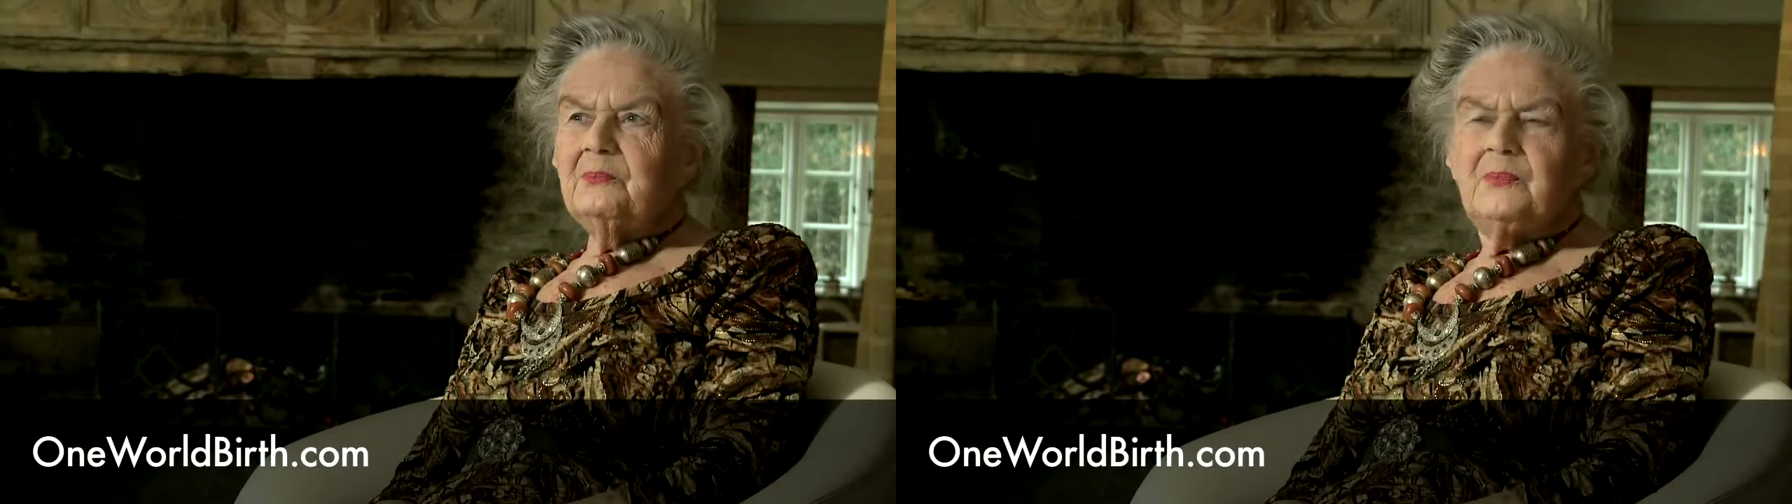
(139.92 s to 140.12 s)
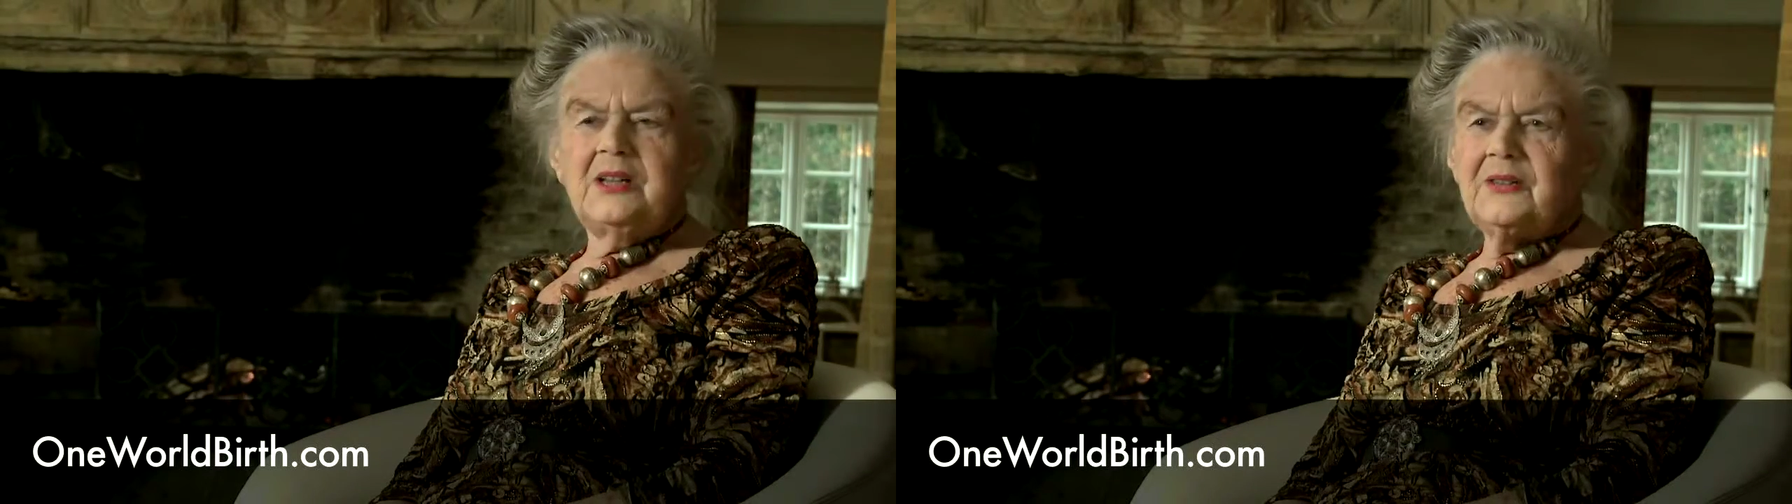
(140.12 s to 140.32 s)

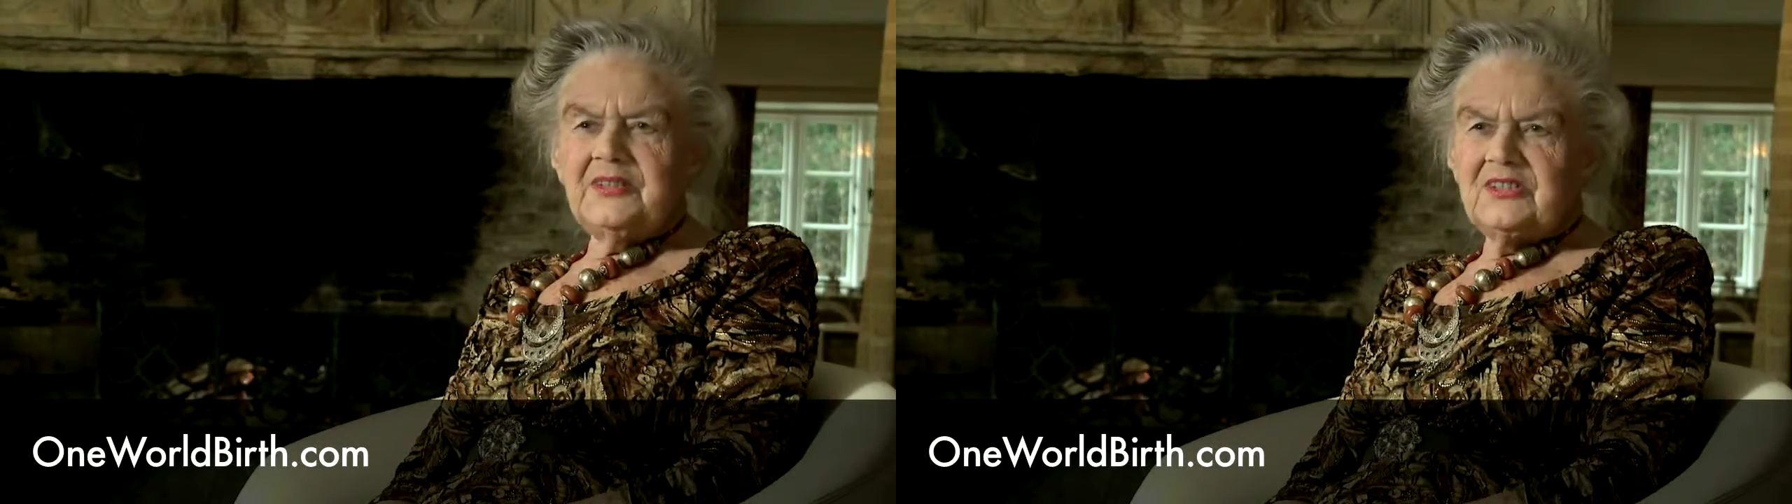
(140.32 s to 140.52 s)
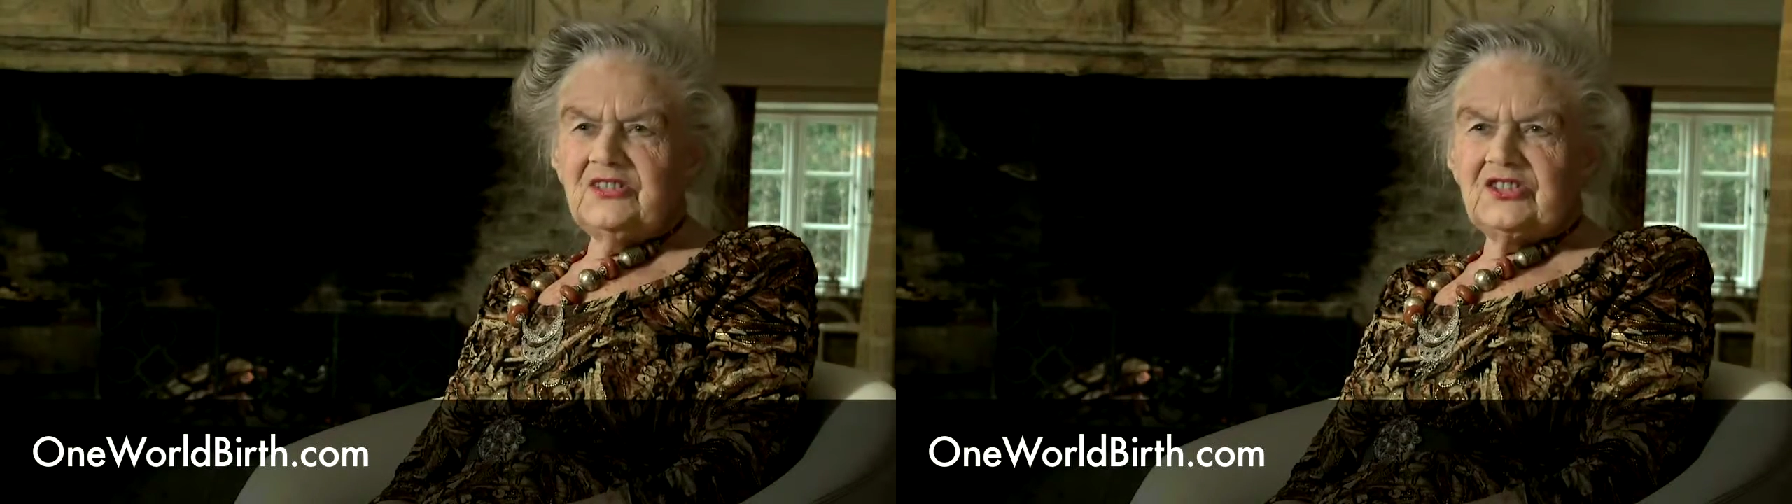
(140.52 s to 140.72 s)
Birth
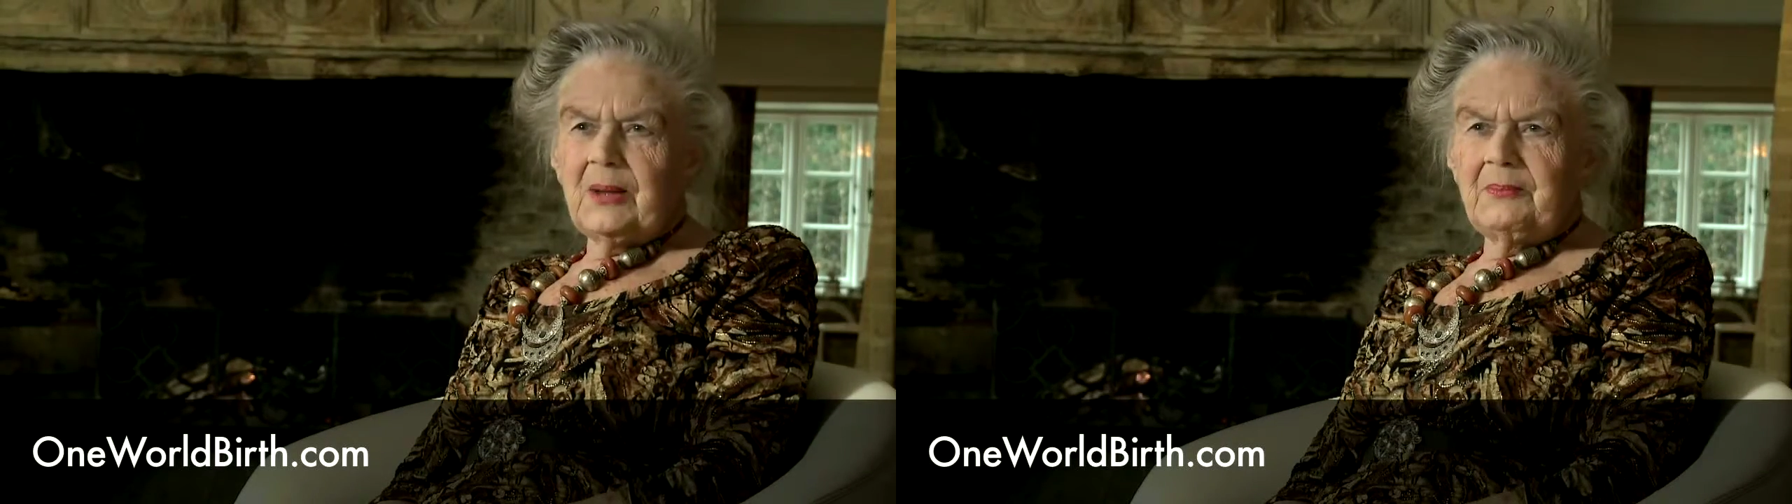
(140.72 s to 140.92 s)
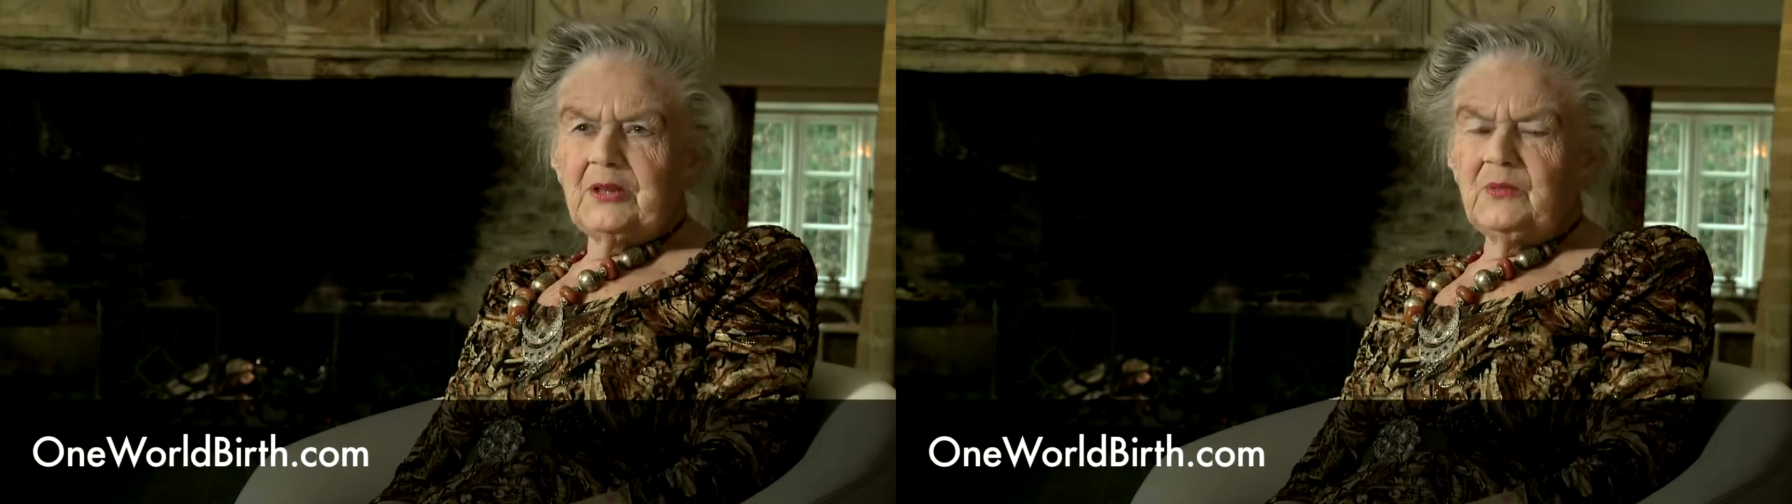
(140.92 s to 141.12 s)
isn't
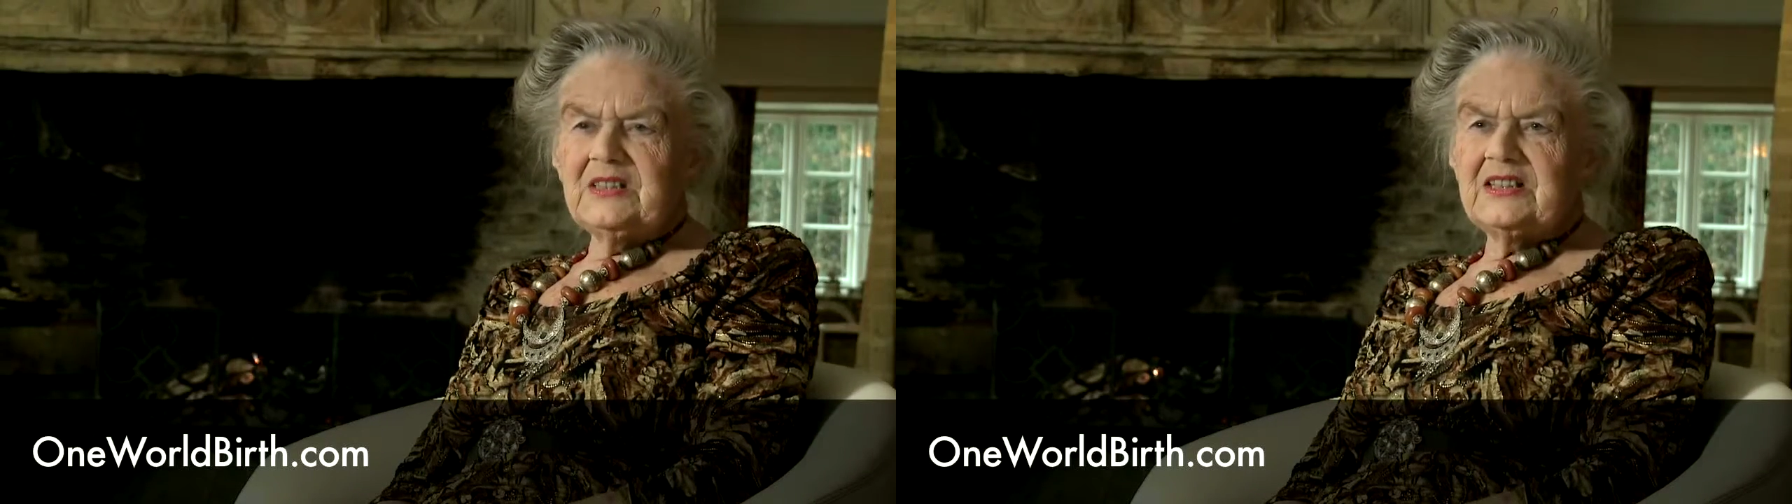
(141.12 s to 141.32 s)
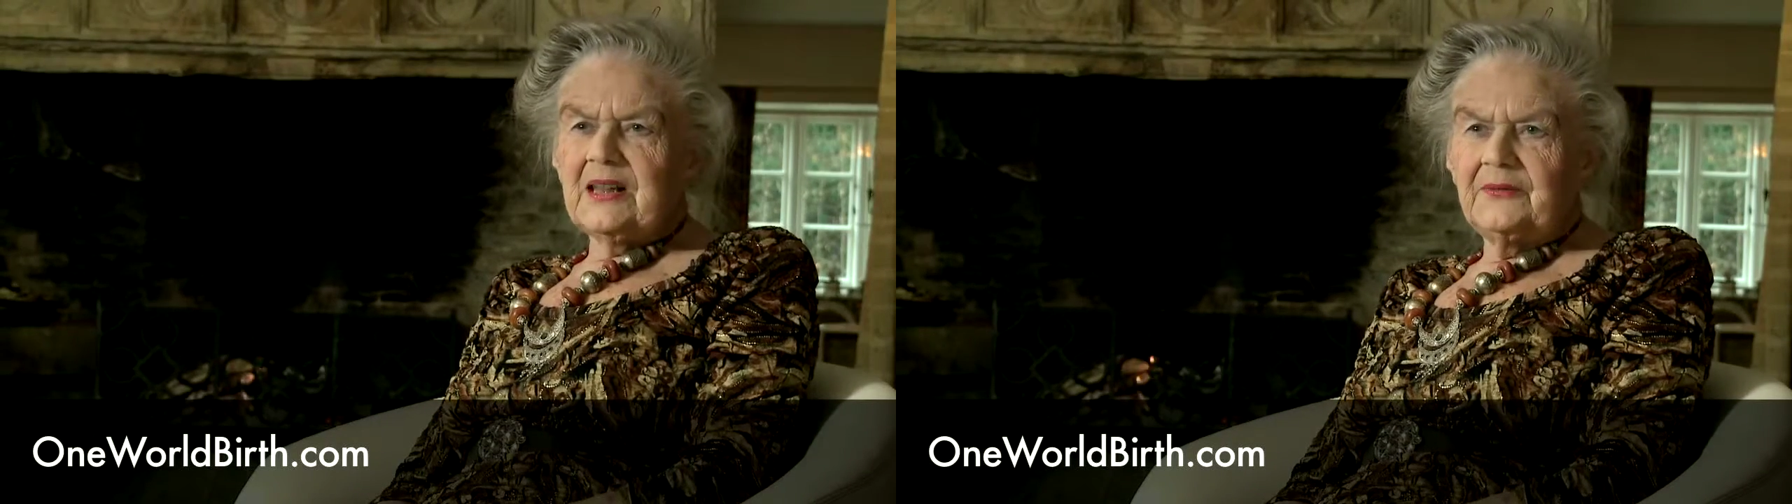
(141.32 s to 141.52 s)
something we
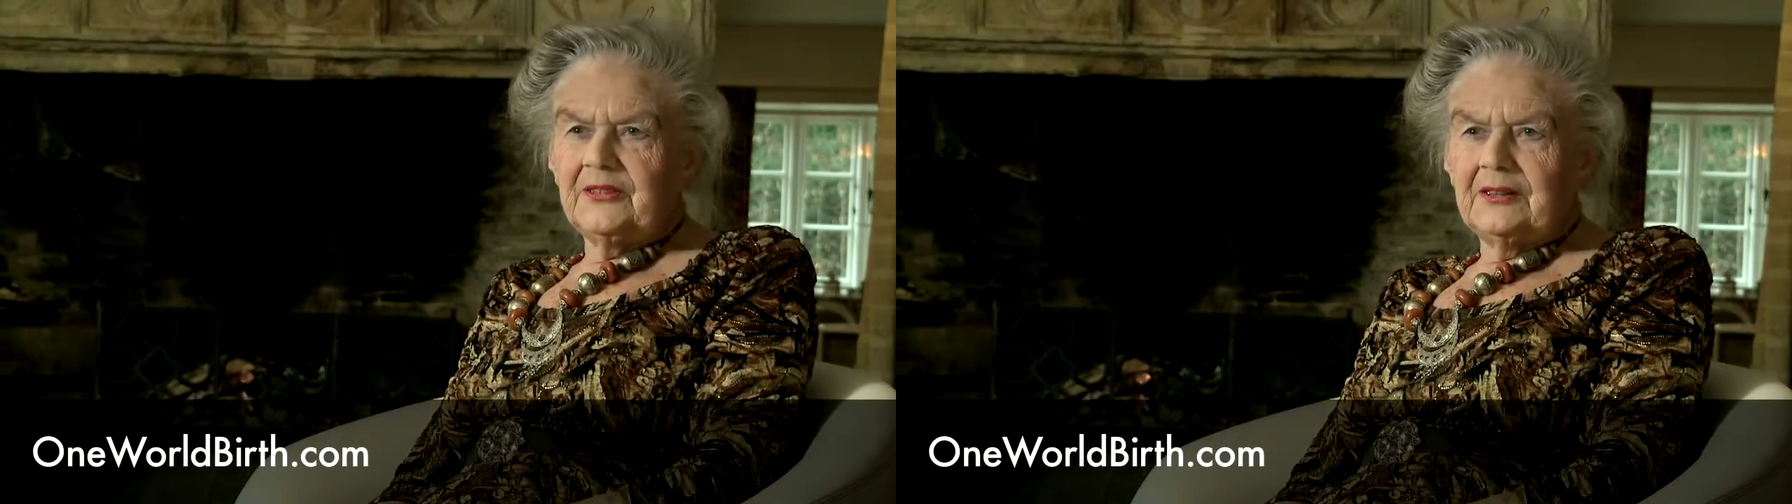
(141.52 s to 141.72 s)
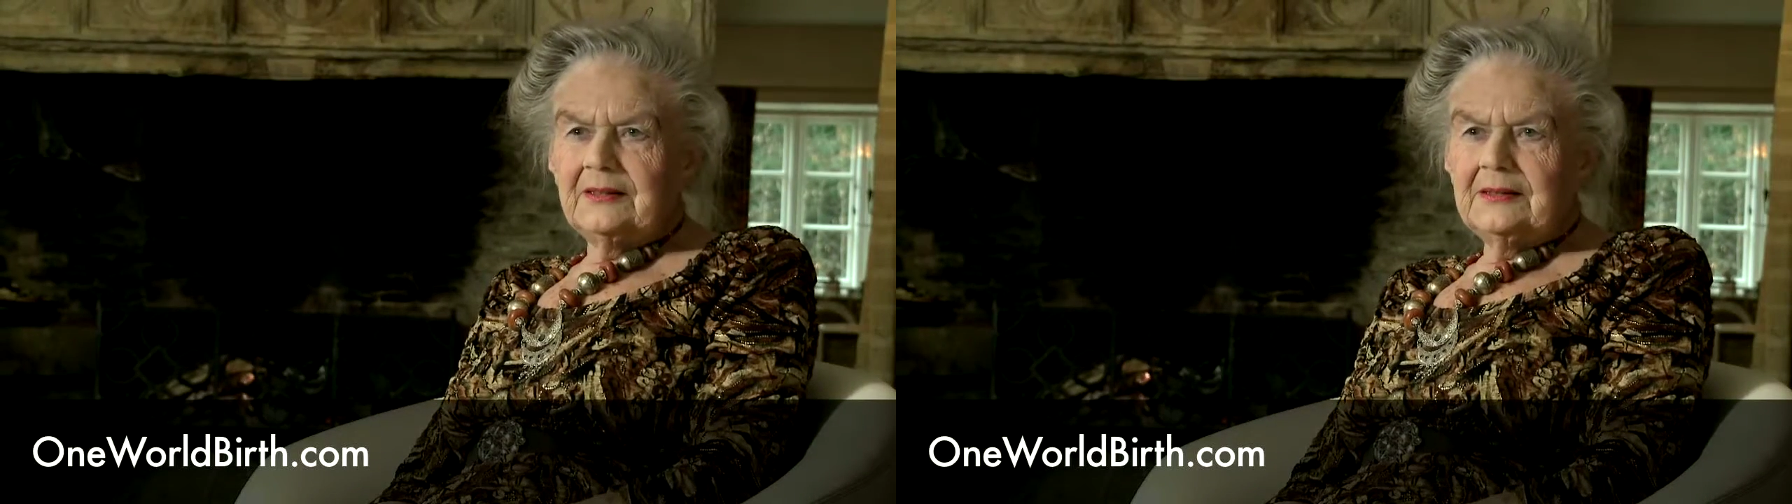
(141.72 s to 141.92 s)

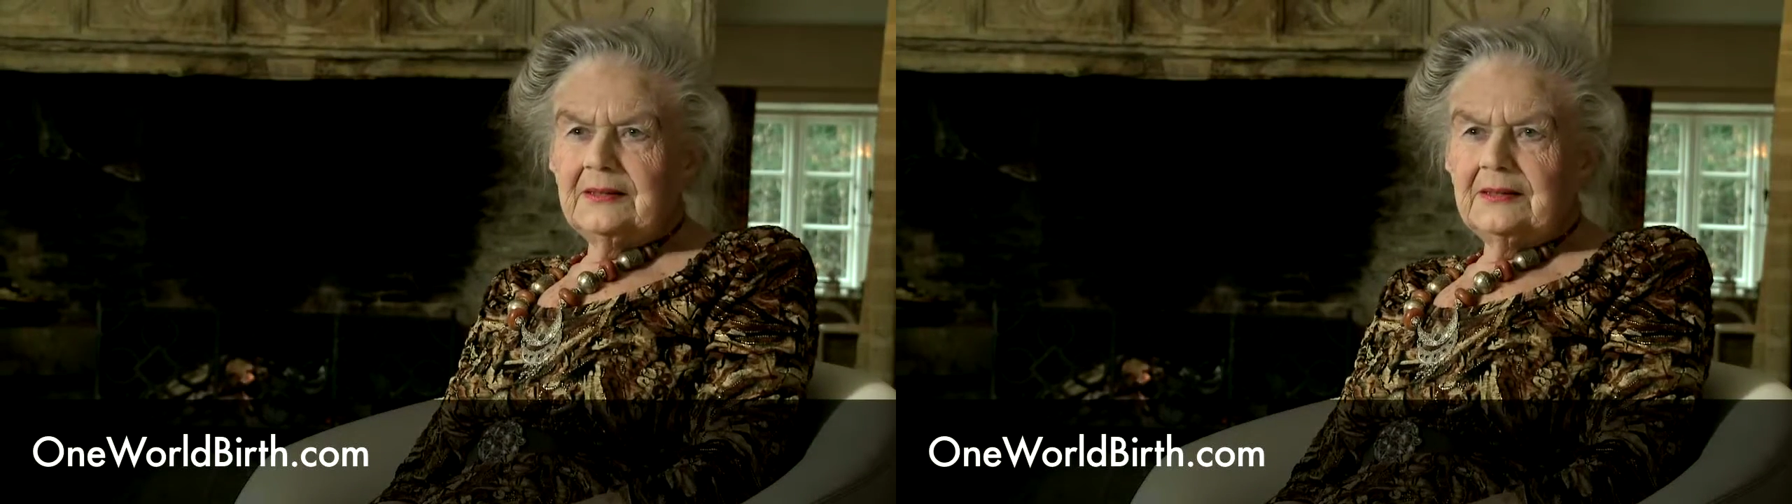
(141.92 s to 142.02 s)
suffer,